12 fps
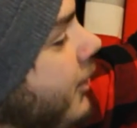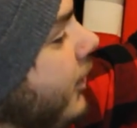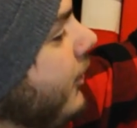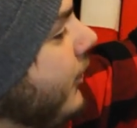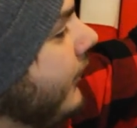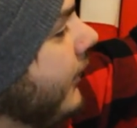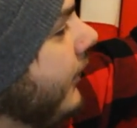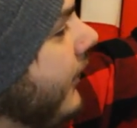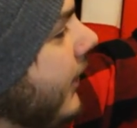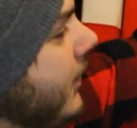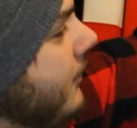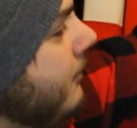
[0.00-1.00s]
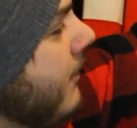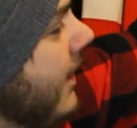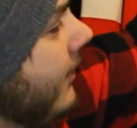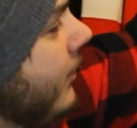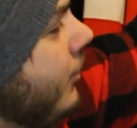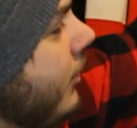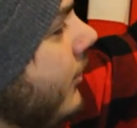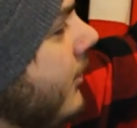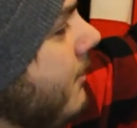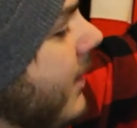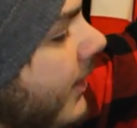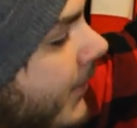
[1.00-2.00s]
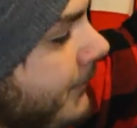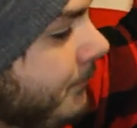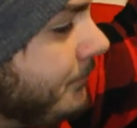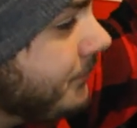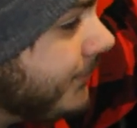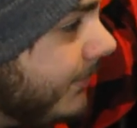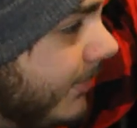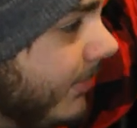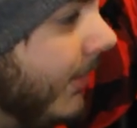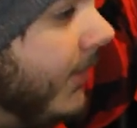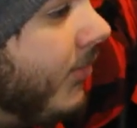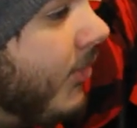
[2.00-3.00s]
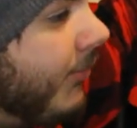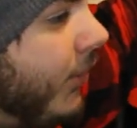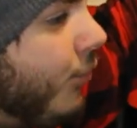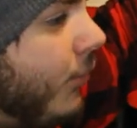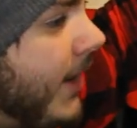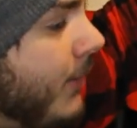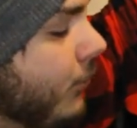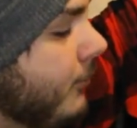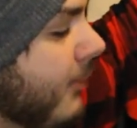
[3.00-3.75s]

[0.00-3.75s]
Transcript: think the only thing that could make this jersey better is if the gray was